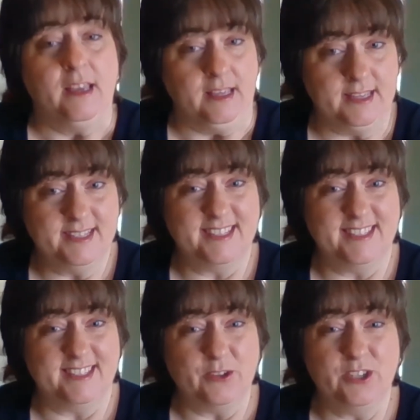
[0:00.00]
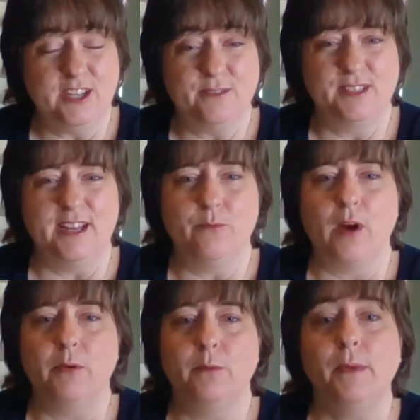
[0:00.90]
His associate was named
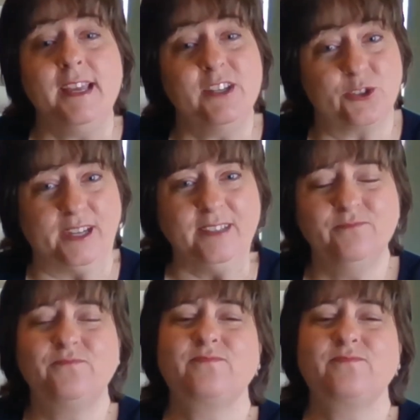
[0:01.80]
Robert Petrie.